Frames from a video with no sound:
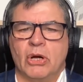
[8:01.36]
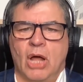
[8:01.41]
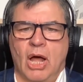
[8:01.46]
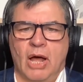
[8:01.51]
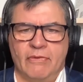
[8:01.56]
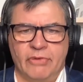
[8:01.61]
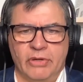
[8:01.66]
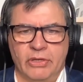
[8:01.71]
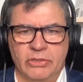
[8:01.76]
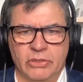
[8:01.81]
it
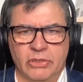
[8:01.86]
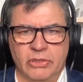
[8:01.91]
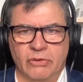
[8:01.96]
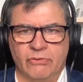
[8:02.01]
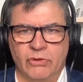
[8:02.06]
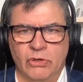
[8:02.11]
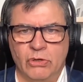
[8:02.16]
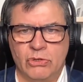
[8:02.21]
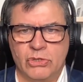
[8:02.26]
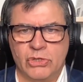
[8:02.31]
off into the
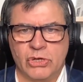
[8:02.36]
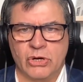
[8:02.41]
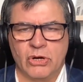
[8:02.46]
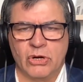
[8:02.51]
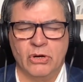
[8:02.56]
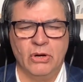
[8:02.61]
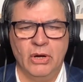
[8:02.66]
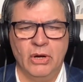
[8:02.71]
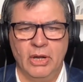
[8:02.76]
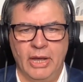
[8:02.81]

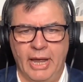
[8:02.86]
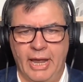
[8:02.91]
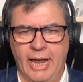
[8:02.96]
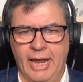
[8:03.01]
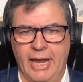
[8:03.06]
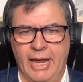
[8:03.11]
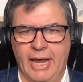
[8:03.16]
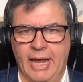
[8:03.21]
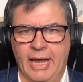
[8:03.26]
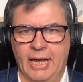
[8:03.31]
future,
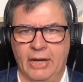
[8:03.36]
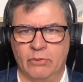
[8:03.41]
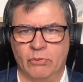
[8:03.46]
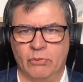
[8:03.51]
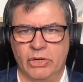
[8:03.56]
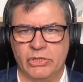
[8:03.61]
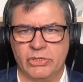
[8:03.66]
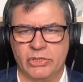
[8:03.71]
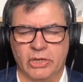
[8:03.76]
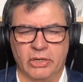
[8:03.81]
and
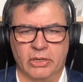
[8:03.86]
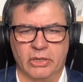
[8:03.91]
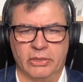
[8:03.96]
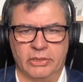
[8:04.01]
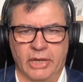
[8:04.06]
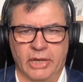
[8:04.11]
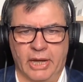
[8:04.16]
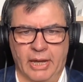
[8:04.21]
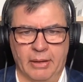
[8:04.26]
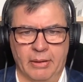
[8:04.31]
we should
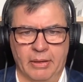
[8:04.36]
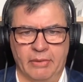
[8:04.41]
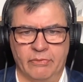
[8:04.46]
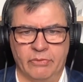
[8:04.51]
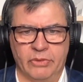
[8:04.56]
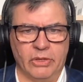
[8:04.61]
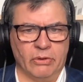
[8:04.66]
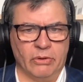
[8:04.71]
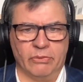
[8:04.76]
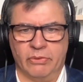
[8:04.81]
you
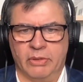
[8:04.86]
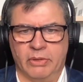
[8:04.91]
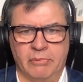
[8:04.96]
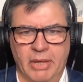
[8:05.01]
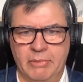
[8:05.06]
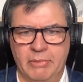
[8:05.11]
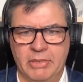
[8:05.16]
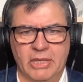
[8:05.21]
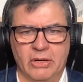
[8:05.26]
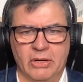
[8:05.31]
know,
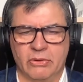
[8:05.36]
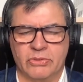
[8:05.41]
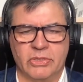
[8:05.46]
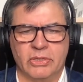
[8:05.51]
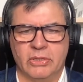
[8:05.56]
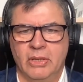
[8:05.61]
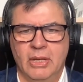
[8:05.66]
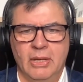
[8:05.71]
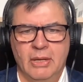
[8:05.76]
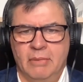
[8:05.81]
maybe there's
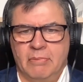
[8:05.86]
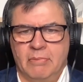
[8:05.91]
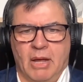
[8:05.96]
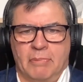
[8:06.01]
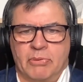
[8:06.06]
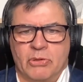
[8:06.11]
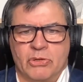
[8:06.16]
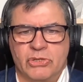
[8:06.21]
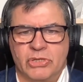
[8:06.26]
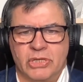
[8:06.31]
a
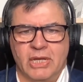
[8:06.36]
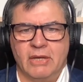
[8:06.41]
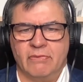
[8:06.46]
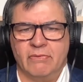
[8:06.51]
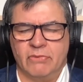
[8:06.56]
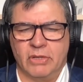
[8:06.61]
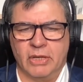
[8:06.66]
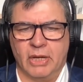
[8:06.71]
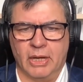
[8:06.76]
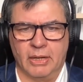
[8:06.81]

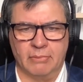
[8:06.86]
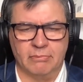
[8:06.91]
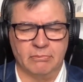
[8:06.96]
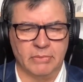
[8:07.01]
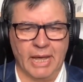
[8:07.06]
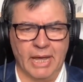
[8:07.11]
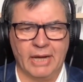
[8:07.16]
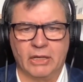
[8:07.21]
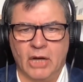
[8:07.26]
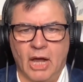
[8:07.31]
perceived
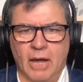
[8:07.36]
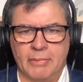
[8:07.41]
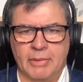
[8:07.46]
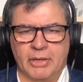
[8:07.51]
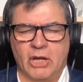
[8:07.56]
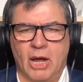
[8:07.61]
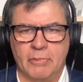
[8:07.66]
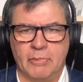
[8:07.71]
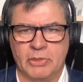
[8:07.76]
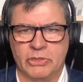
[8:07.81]

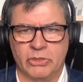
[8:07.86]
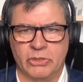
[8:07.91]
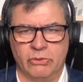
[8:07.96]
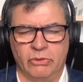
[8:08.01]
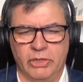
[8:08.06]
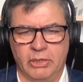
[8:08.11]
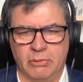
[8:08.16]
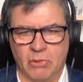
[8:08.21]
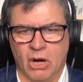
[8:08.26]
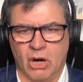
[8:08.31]
economic
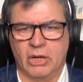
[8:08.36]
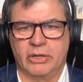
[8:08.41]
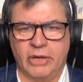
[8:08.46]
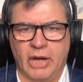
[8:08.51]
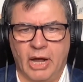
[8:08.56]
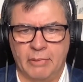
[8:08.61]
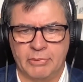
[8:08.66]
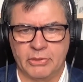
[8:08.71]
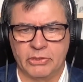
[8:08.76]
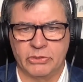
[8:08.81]
opportunity, market
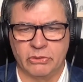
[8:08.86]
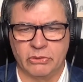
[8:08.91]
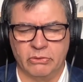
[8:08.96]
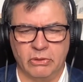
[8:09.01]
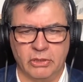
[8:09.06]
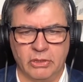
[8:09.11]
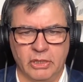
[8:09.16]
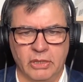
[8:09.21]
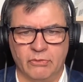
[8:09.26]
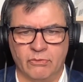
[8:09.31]

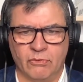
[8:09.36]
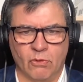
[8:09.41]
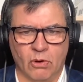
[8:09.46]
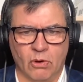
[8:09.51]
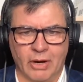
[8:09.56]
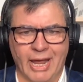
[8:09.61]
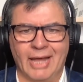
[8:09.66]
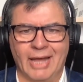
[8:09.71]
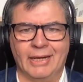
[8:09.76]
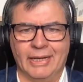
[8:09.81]
opportunity
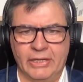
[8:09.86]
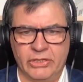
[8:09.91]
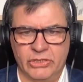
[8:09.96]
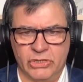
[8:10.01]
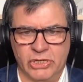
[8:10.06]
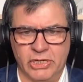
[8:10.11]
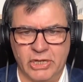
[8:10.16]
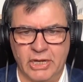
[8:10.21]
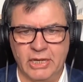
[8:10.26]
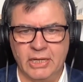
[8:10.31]
for
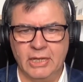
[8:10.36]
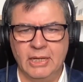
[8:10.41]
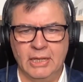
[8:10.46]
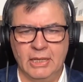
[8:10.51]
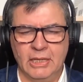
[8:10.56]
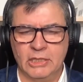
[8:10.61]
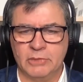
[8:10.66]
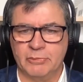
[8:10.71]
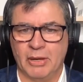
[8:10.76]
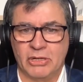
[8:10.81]
LNG,
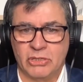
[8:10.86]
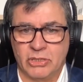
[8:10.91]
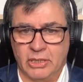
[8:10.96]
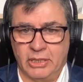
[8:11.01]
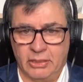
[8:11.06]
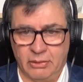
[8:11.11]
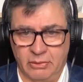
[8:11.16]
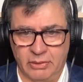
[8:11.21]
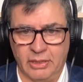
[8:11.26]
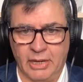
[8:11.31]

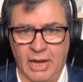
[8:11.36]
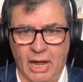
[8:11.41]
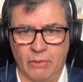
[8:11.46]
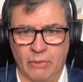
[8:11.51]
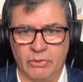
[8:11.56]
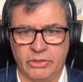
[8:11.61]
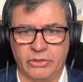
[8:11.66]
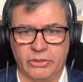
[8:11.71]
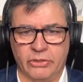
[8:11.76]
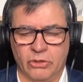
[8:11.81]
especially now
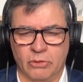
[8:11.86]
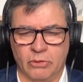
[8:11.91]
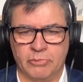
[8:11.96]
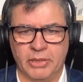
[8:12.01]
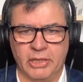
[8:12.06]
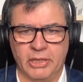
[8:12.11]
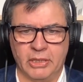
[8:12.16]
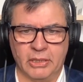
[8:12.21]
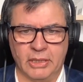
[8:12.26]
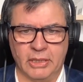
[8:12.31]
with the
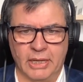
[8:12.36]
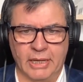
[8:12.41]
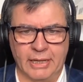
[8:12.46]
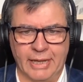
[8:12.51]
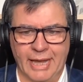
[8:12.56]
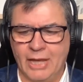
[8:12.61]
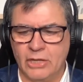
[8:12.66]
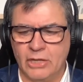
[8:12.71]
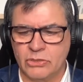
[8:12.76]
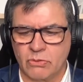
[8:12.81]
European
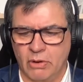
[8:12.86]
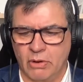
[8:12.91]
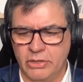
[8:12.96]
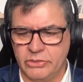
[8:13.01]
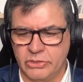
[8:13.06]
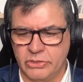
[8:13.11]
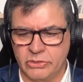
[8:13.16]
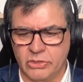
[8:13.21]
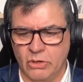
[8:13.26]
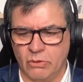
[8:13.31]
gas
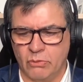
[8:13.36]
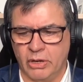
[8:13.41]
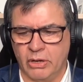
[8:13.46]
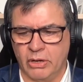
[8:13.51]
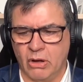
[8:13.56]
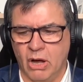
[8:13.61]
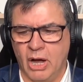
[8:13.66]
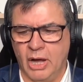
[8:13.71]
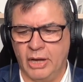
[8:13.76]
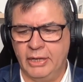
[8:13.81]
crisis
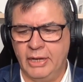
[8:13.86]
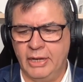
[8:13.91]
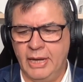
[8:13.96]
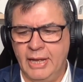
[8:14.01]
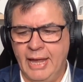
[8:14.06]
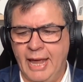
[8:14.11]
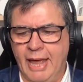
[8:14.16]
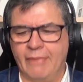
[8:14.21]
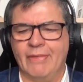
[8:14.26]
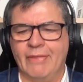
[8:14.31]
going on.
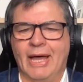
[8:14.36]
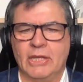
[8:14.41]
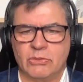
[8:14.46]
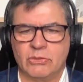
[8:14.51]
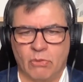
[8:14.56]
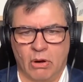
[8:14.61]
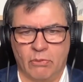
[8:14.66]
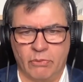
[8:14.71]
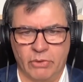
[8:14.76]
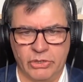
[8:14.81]
And that's
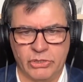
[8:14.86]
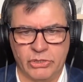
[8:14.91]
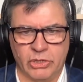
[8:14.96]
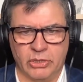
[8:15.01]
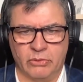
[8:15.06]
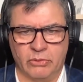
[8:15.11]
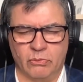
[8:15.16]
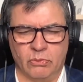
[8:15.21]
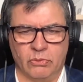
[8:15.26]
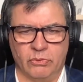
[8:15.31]
where we
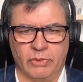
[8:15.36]
should